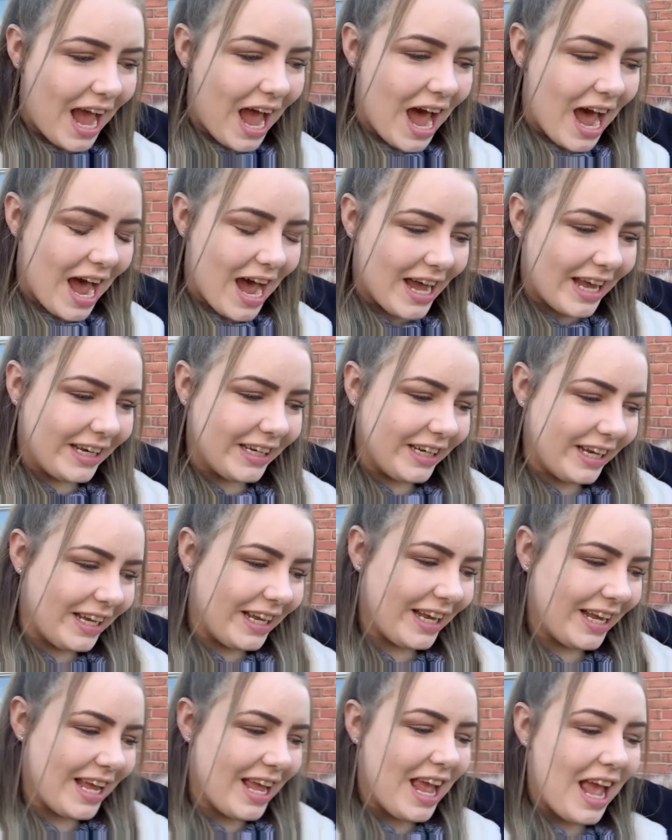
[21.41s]

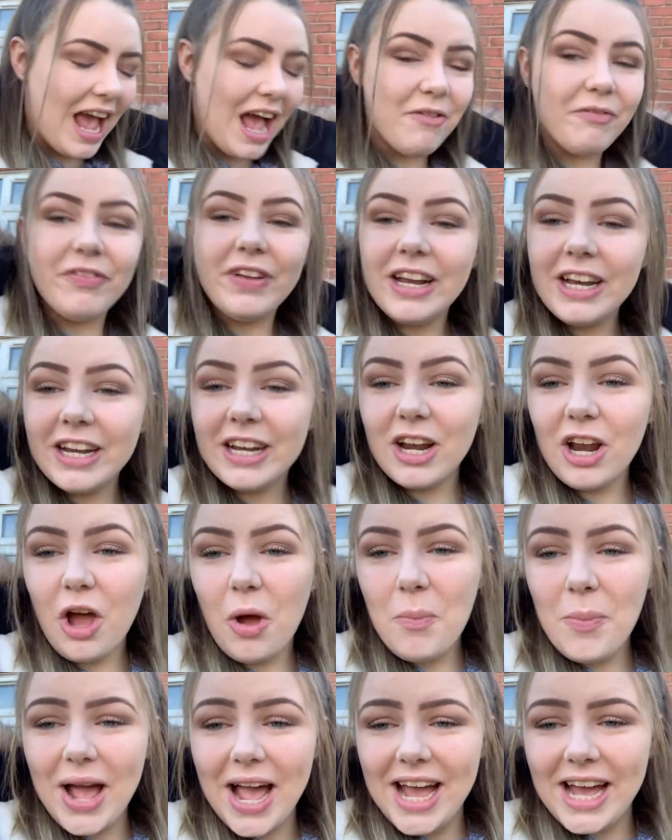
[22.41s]
I'm feeling a
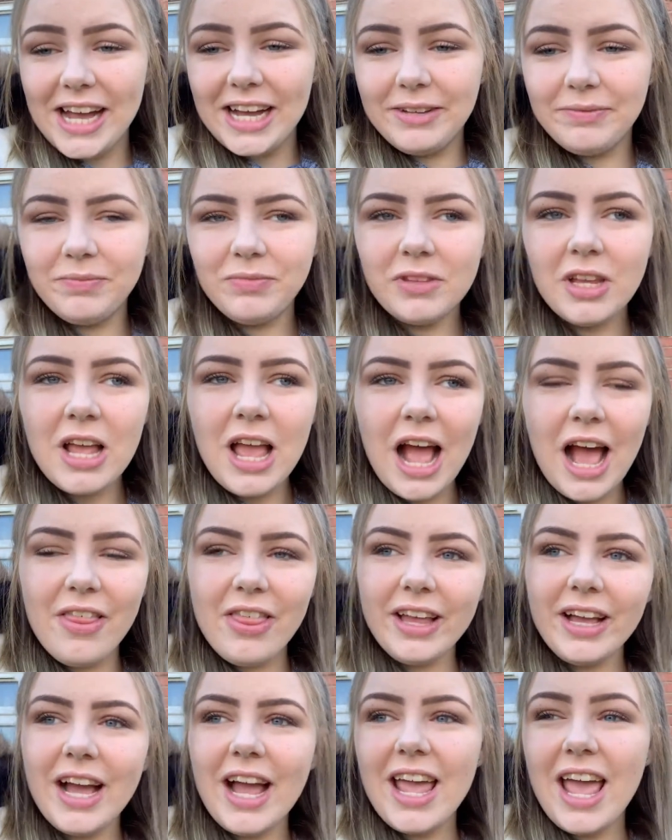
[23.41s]
lot better. I
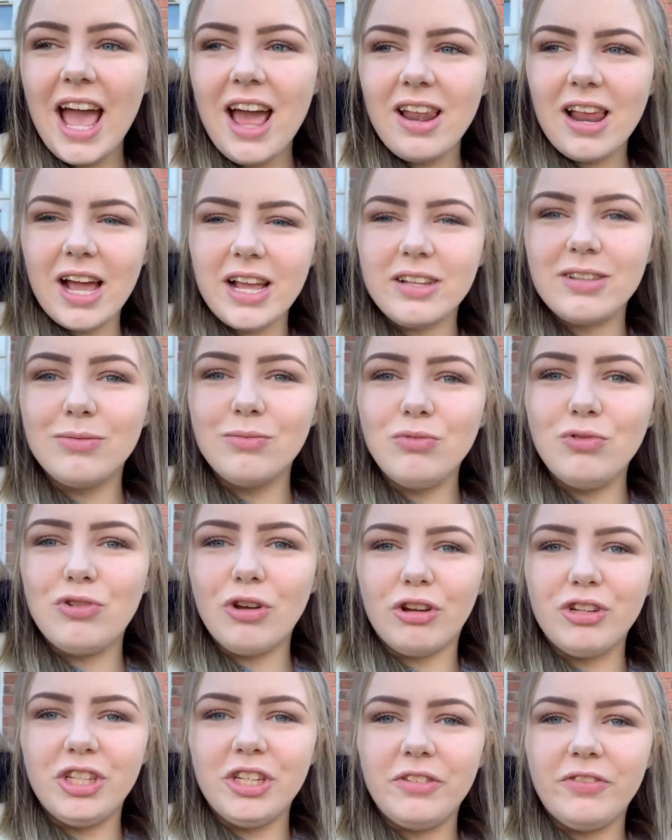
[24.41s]
think I ate like some
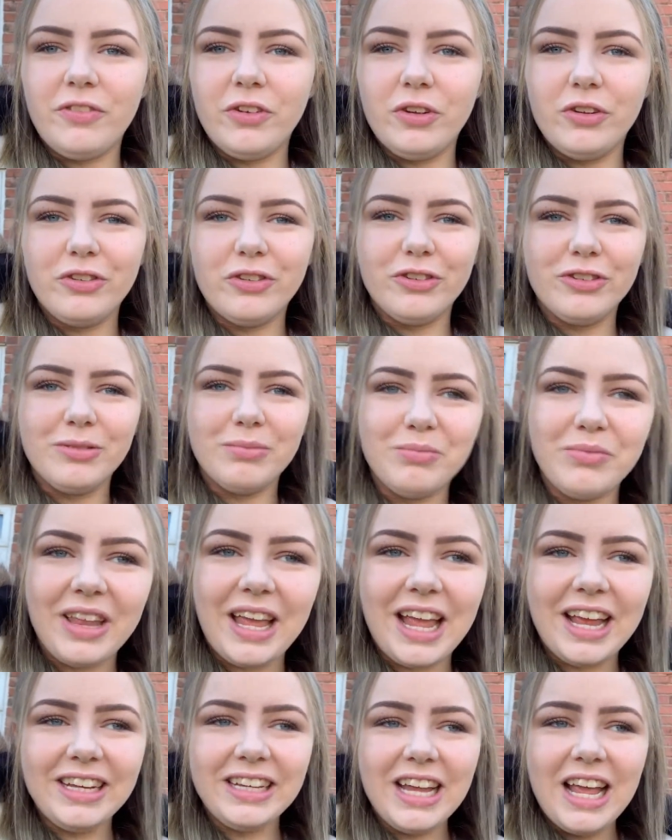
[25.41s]
dodgy food or
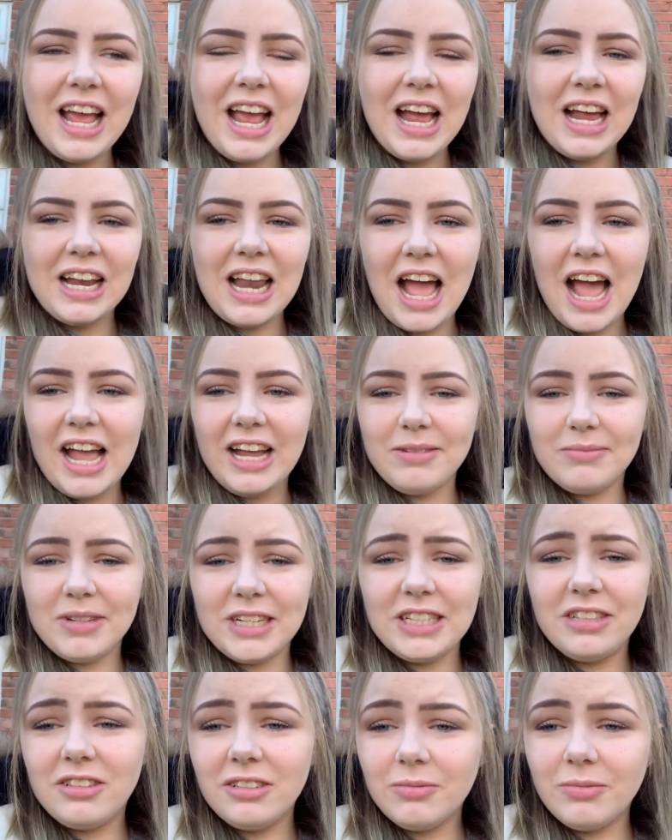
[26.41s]
something. Like
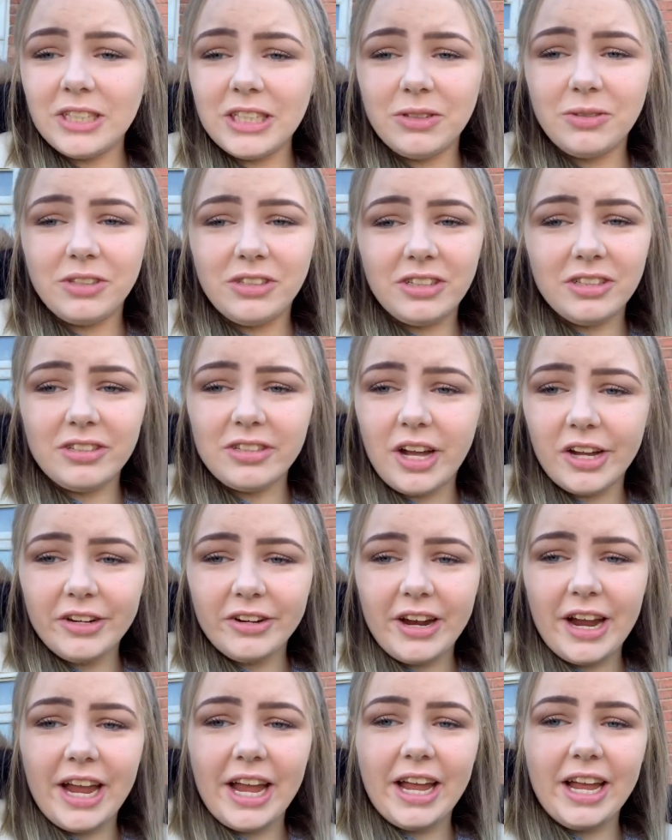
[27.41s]
my stomach was just not
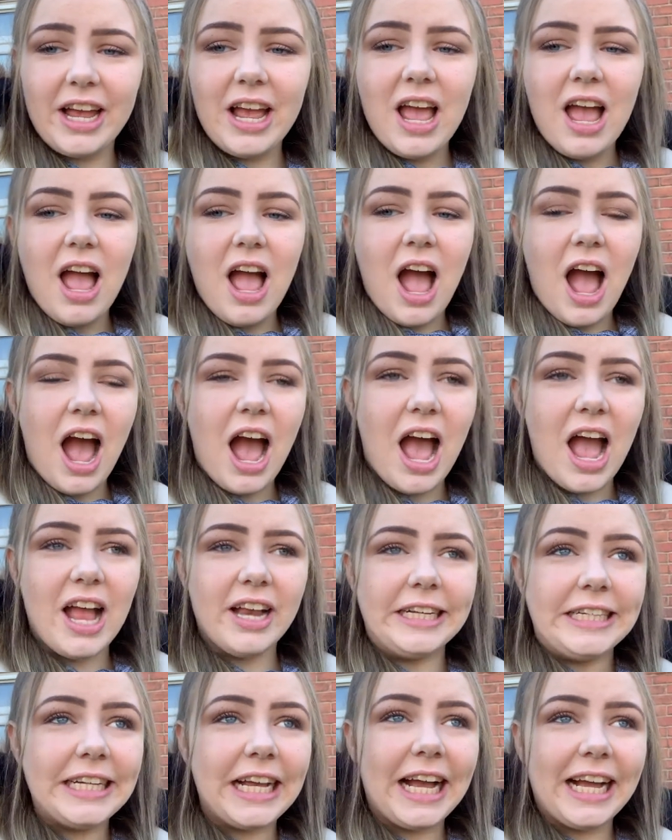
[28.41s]
great
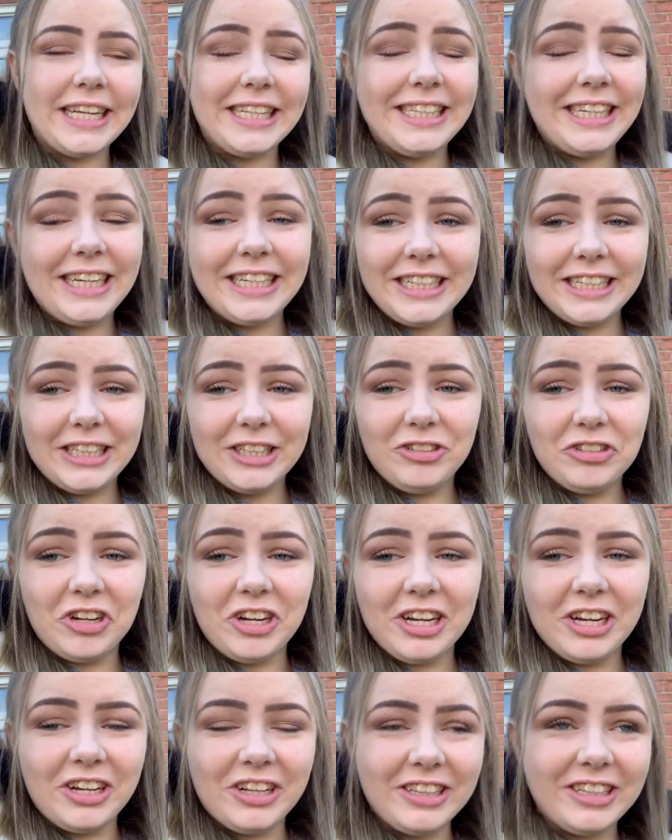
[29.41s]
and I needed the
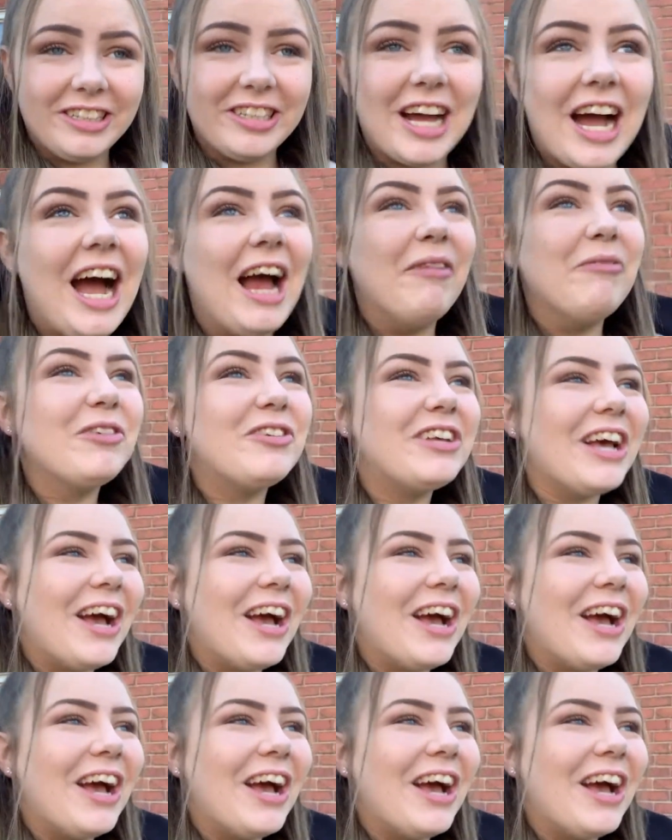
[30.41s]
toilet all the time.